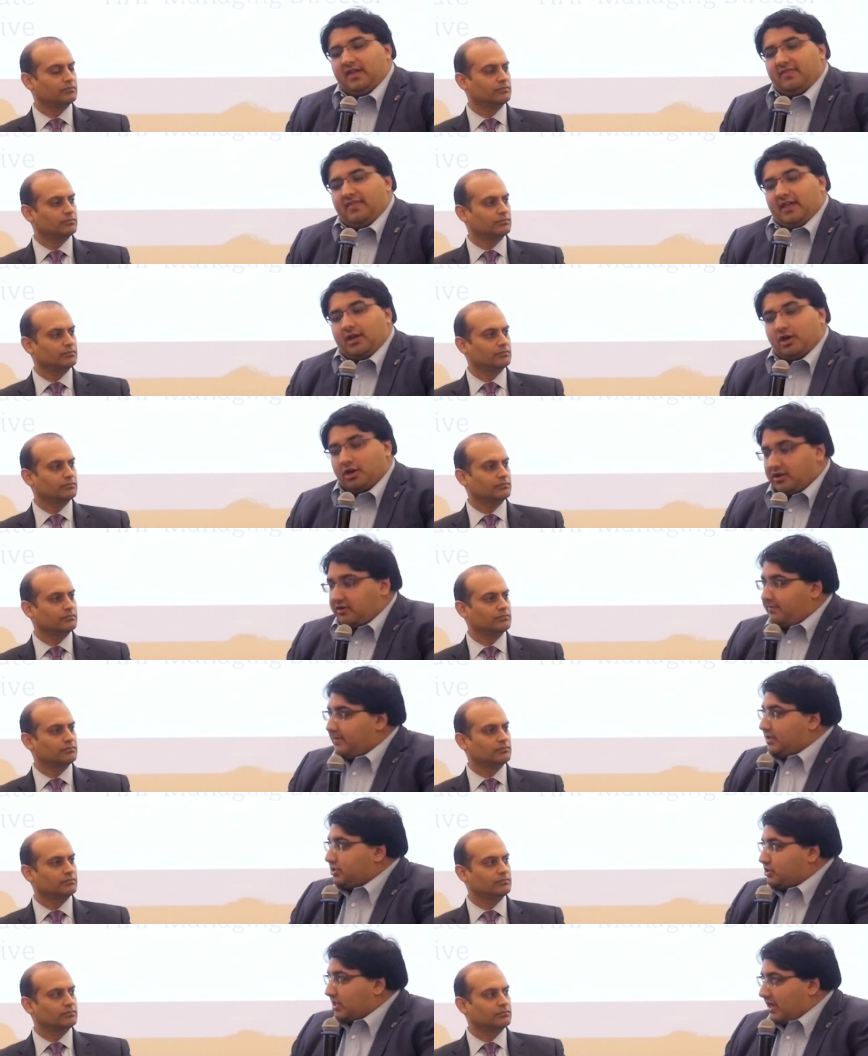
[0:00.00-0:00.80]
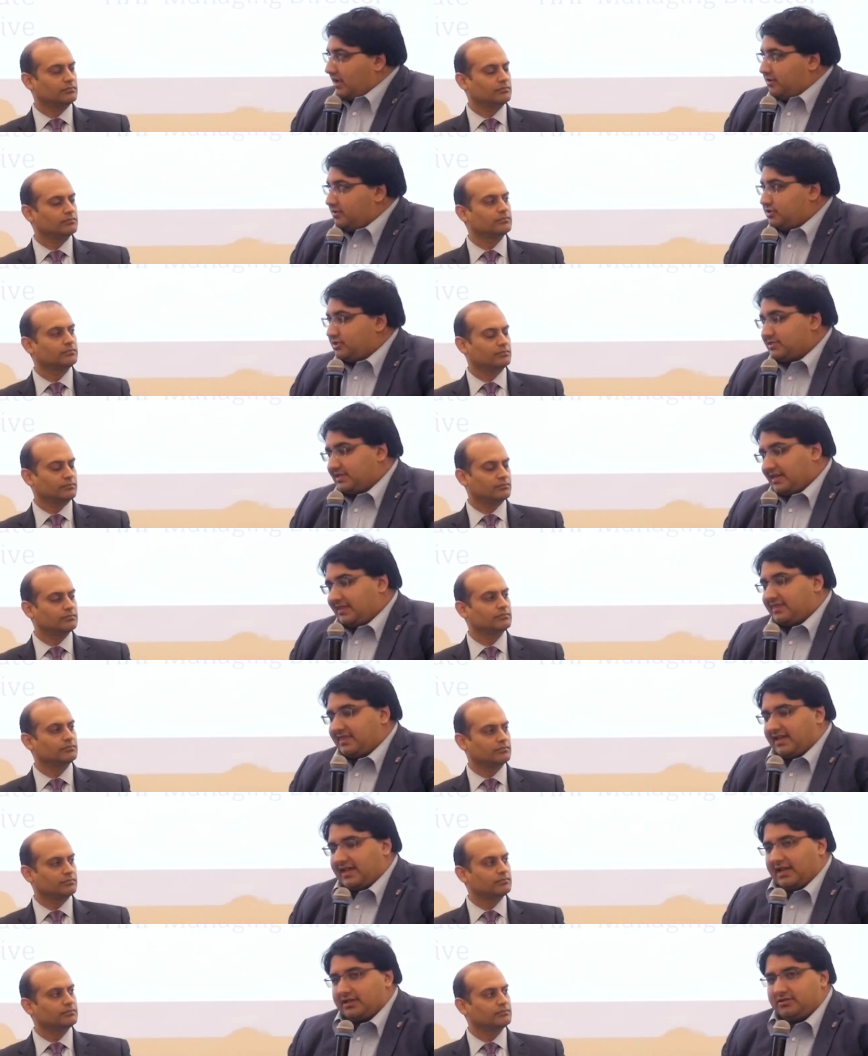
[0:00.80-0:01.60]
Speaker 1: you know, they, they could have been challenges.
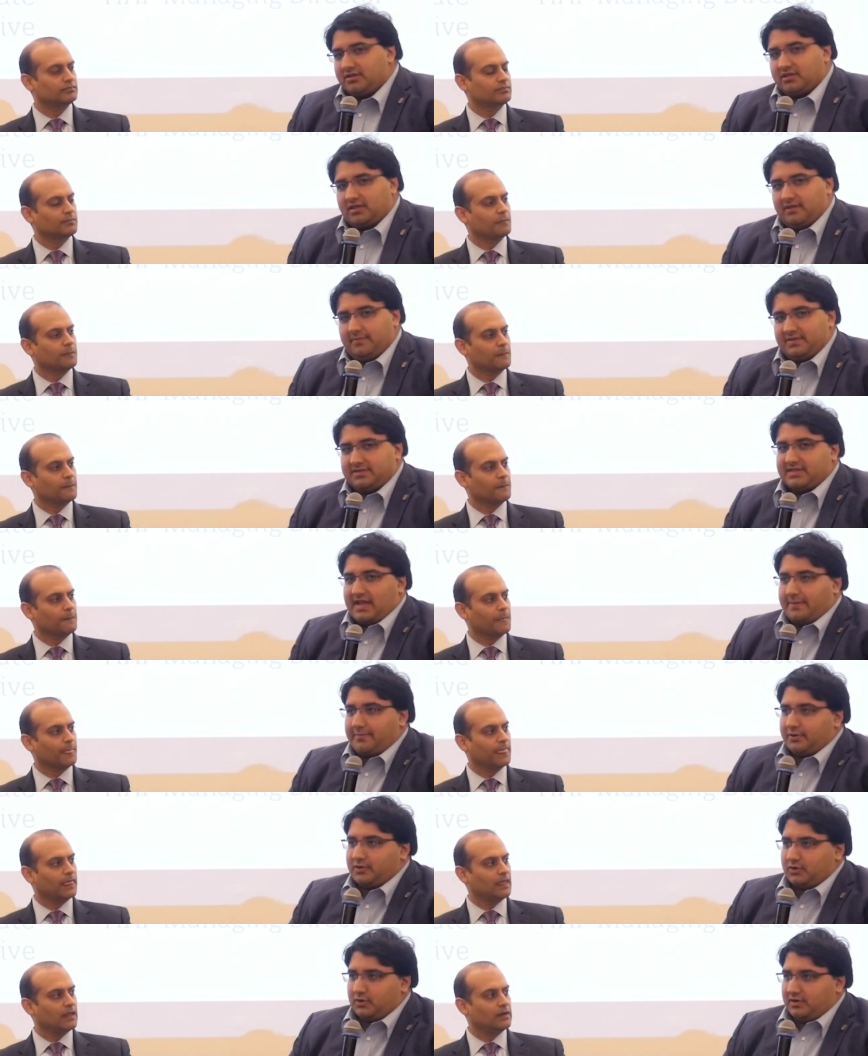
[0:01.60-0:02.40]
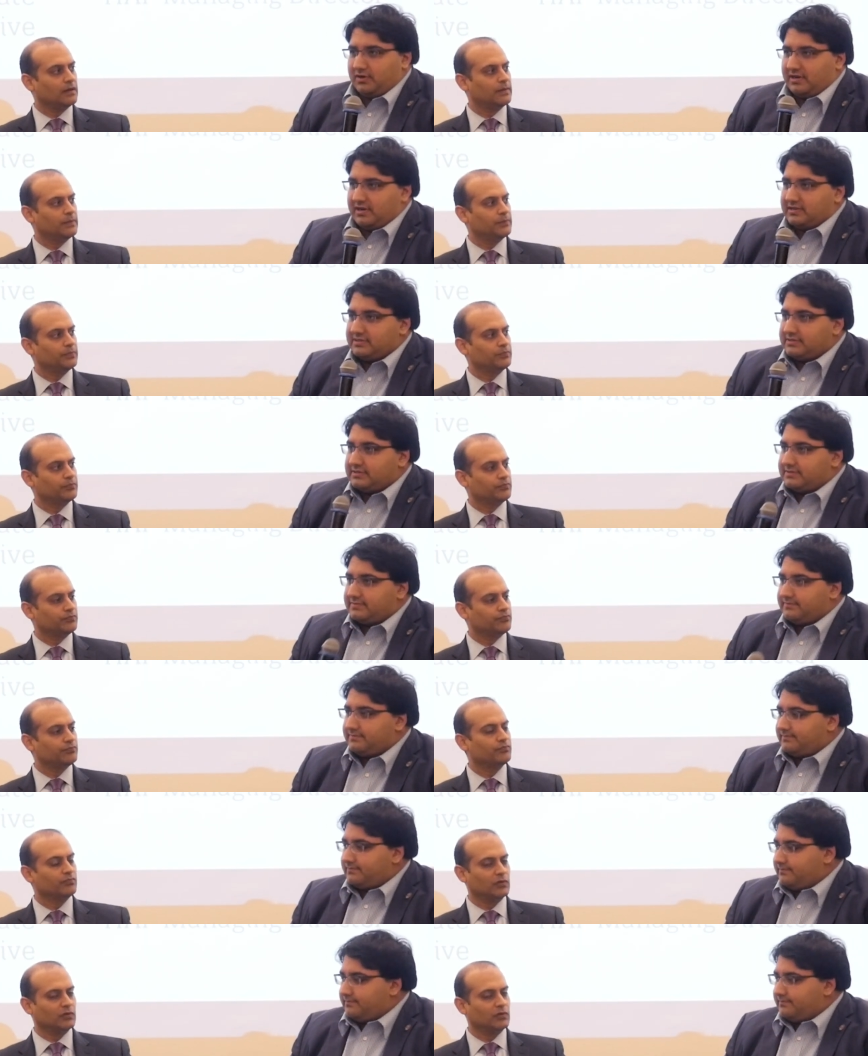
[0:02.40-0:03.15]
I think I took them as opportunities.